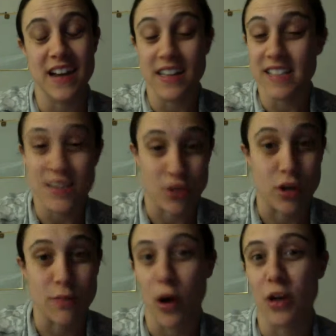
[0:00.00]
a
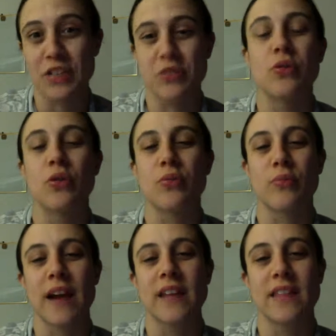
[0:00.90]
third-party tool
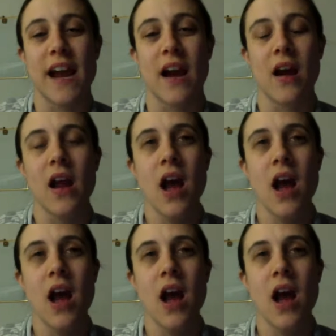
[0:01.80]
right there.